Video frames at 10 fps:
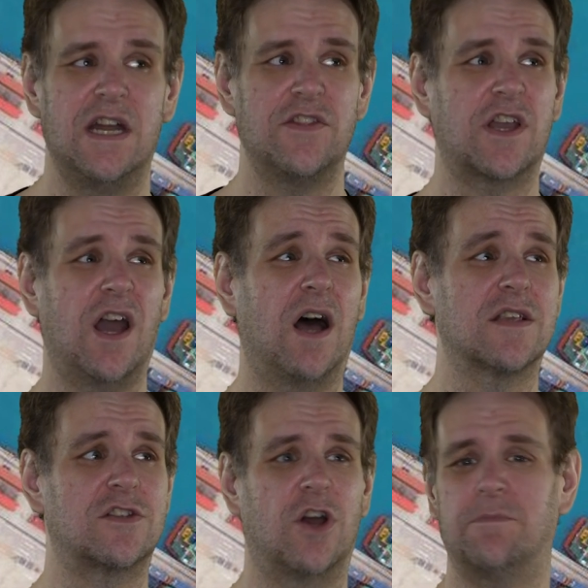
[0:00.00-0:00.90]
The car
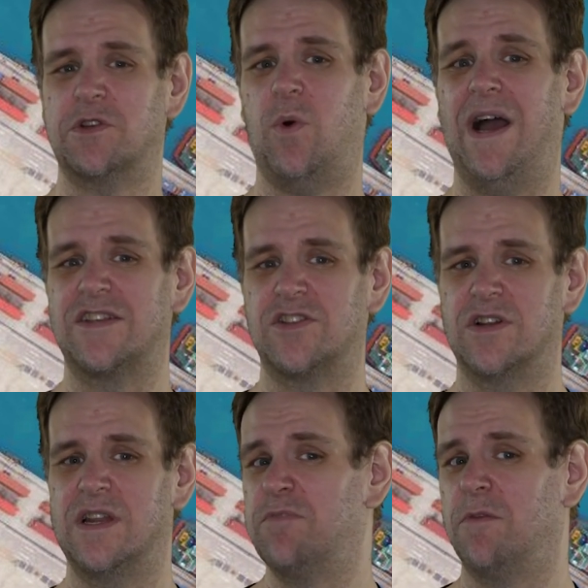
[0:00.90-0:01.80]
stopped quite
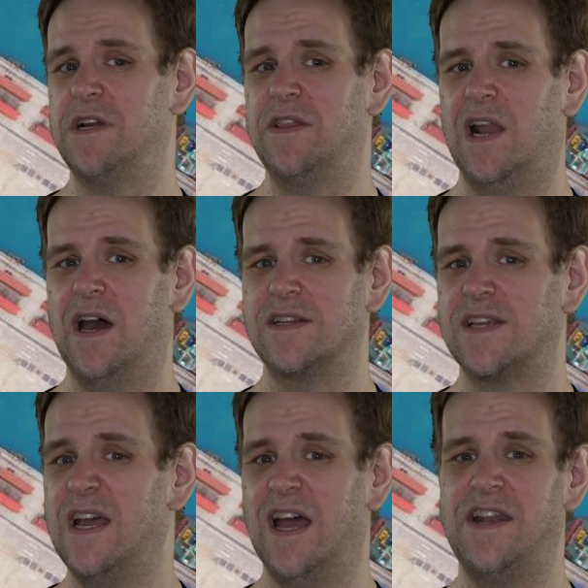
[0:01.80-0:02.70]
suddenly, probably at the lights,
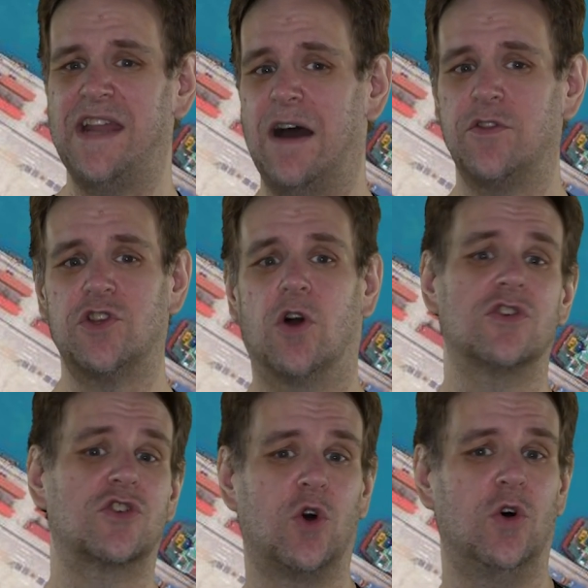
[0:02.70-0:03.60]
and now the dog
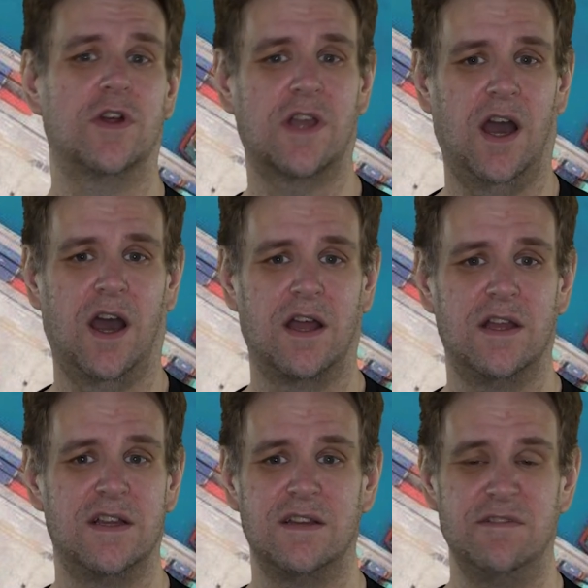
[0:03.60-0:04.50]
has caught the car.
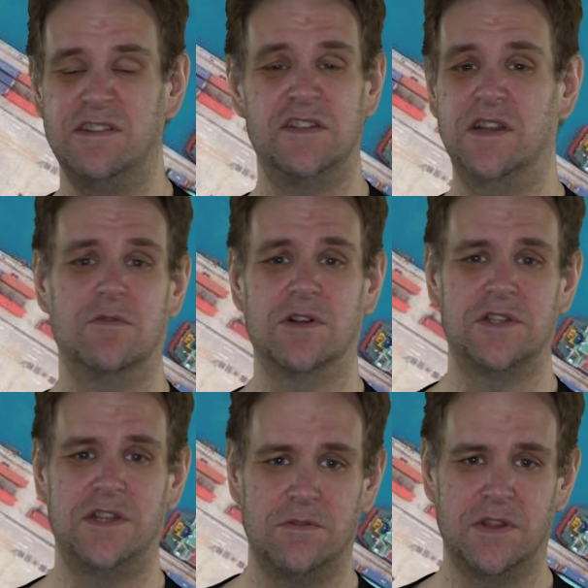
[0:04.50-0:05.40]
He doesn't know what
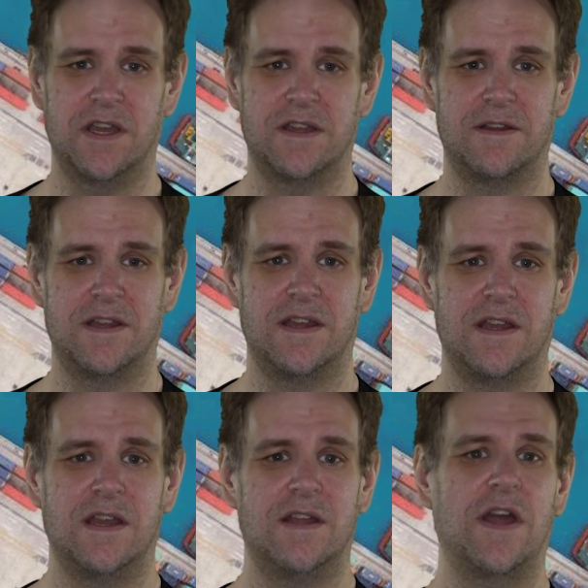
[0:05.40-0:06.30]
to do with it.
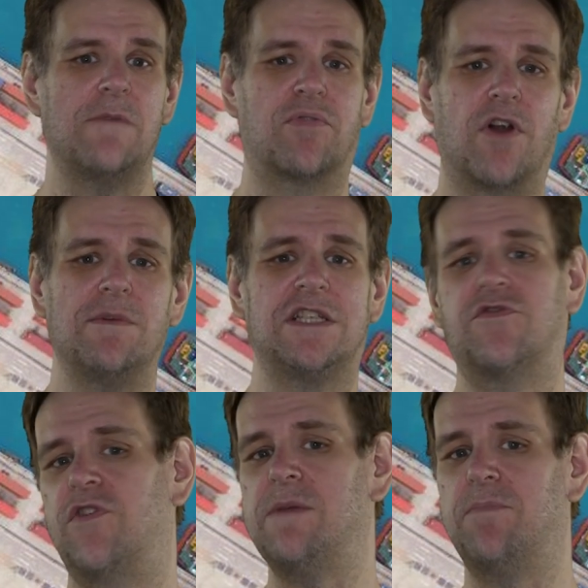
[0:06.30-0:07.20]
They promised
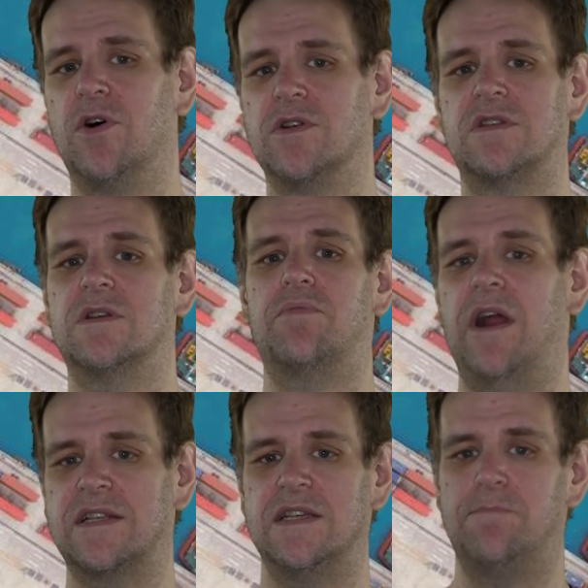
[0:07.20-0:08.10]
free ports as a
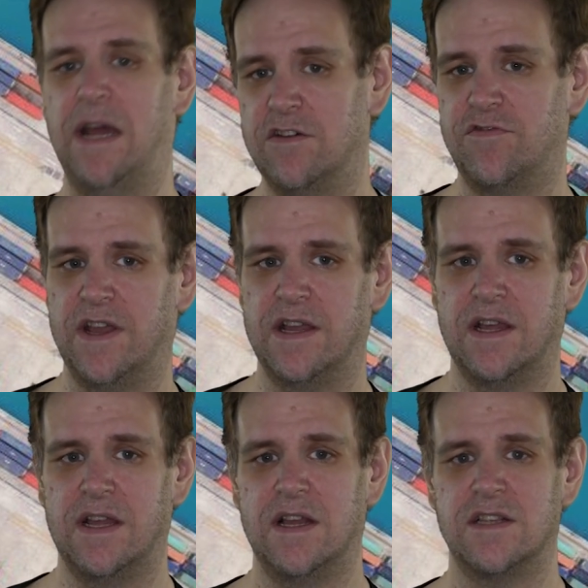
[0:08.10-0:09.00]
Brexit benefit,
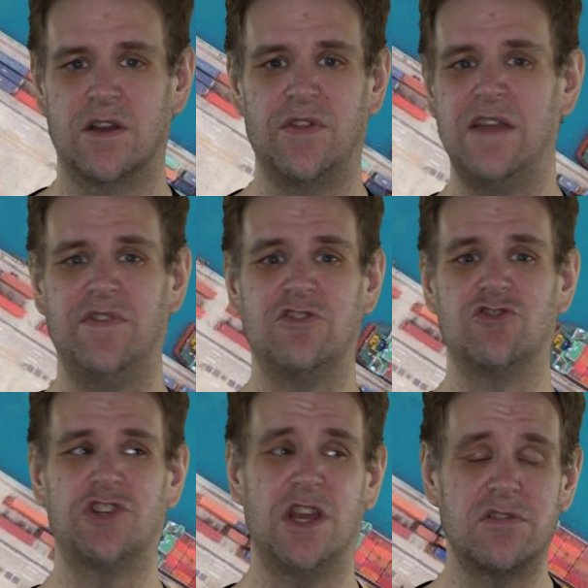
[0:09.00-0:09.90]
so they've
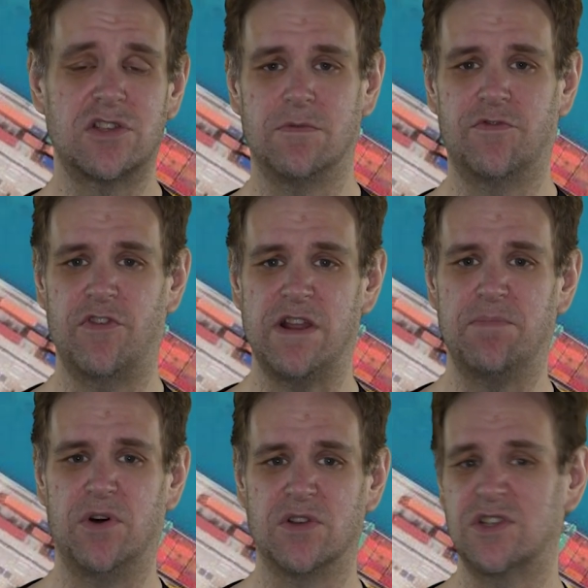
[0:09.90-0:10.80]
introduced some free
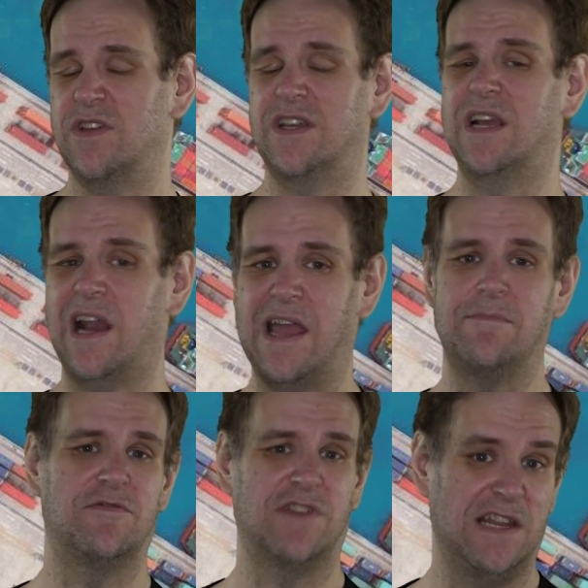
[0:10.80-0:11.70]
ports so they can
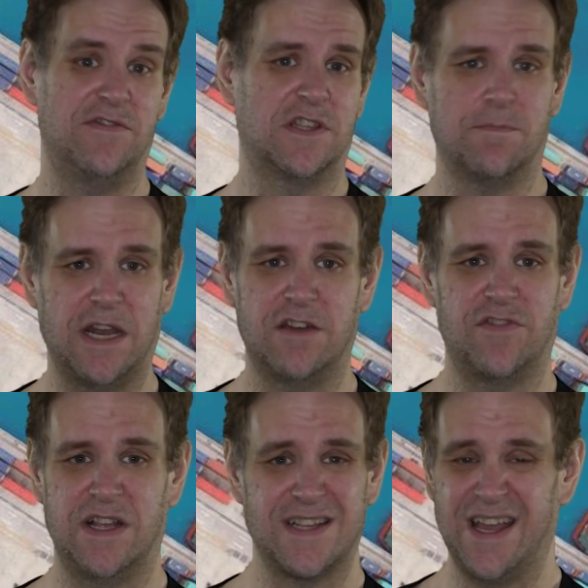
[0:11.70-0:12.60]
claim they've delivered the
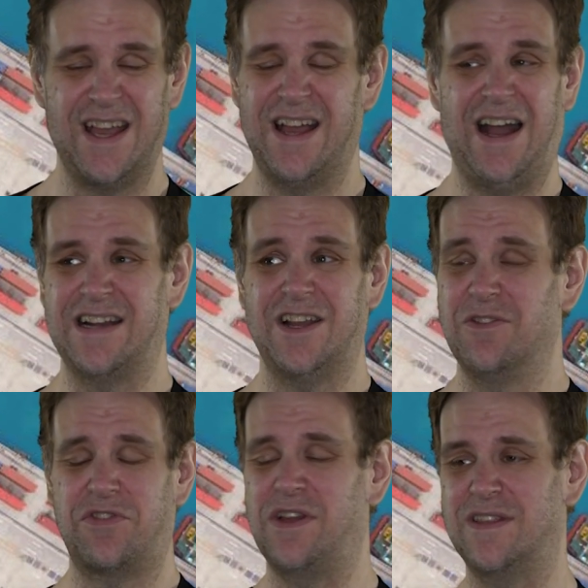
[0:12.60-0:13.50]
benefits. I
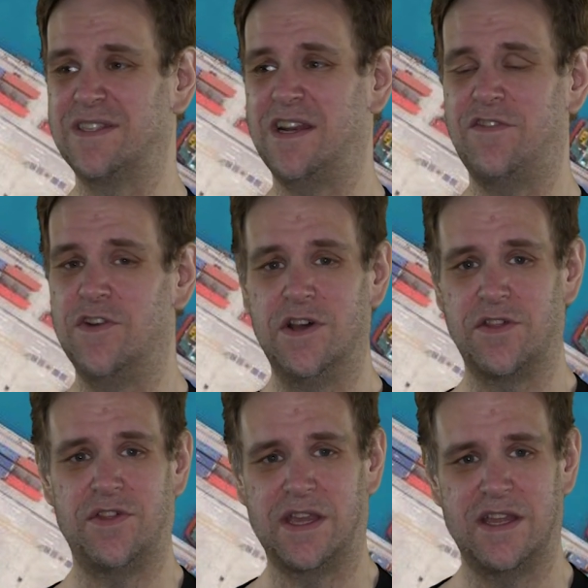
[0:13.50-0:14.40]
don't think there's any further
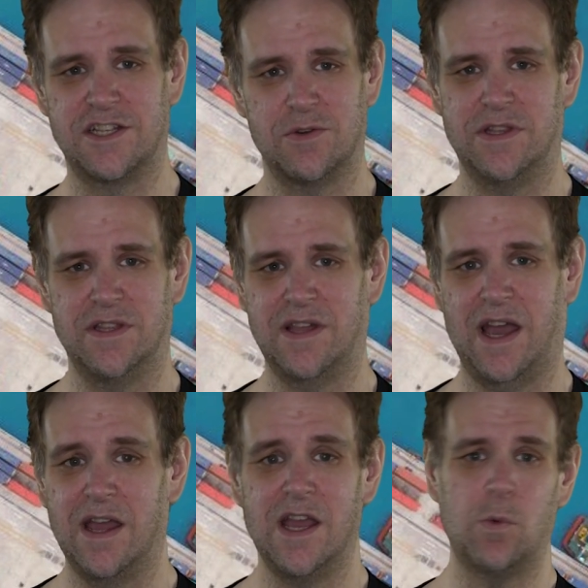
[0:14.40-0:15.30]
thinking to it than
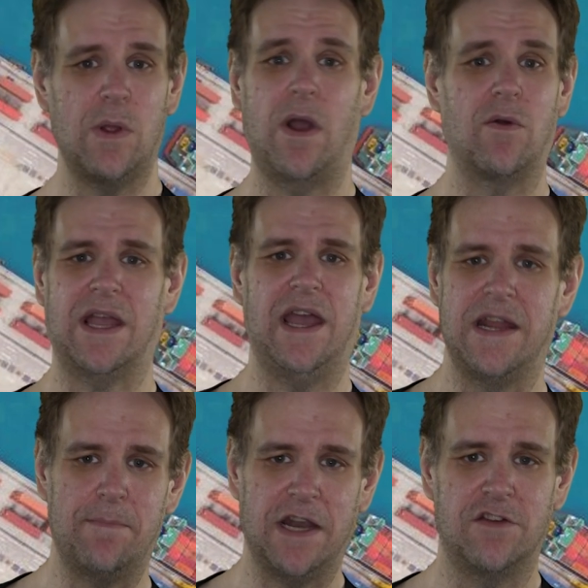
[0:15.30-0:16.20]
that. We won't get
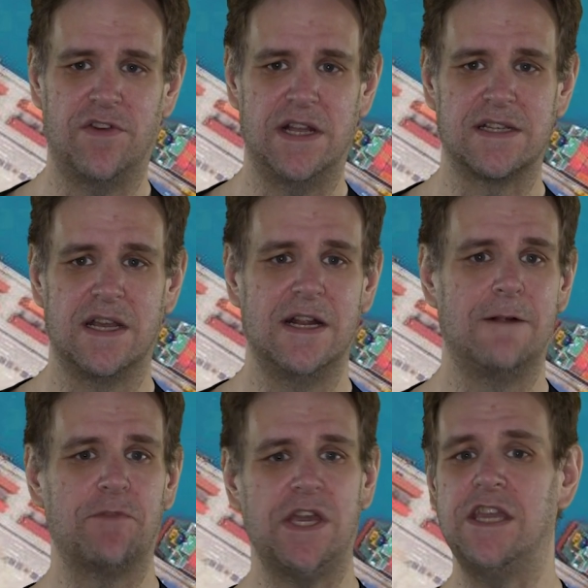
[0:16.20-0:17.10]
any benefits.
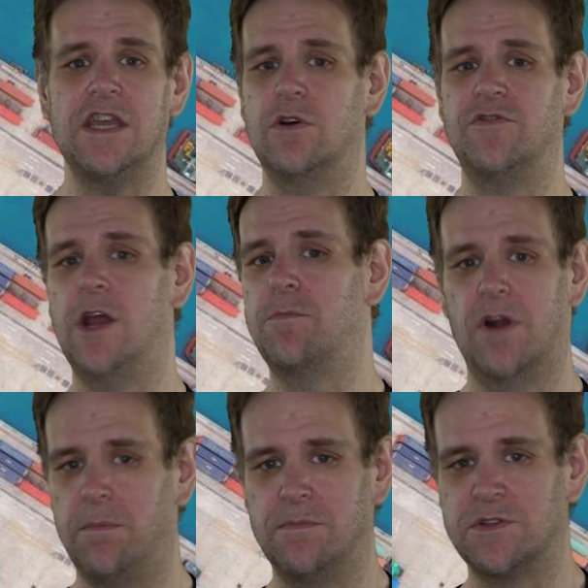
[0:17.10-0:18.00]
The EU have no
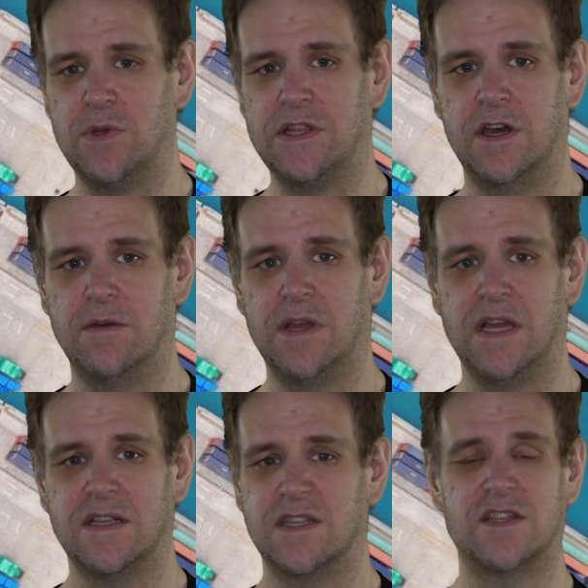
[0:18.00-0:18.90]
problems with them,
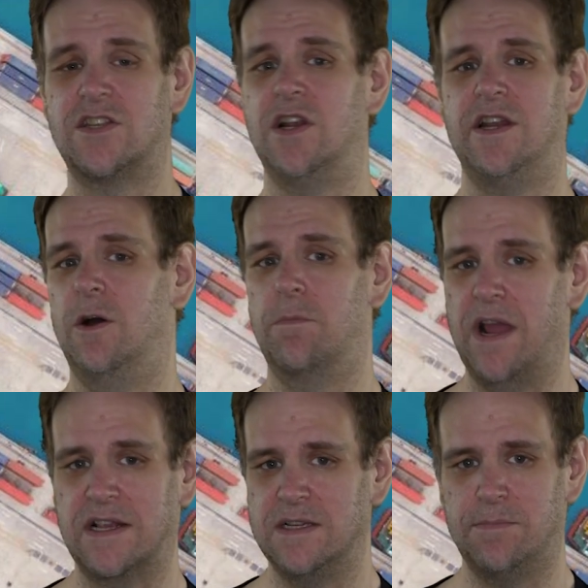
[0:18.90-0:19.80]
so they're certainly not
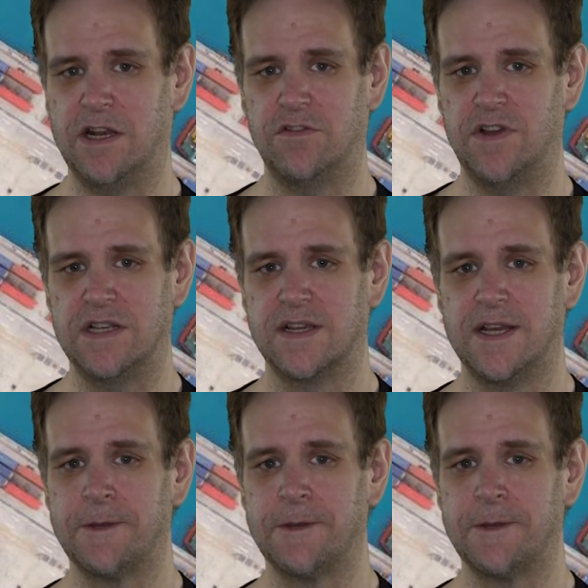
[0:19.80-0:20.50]
Brexit benefits.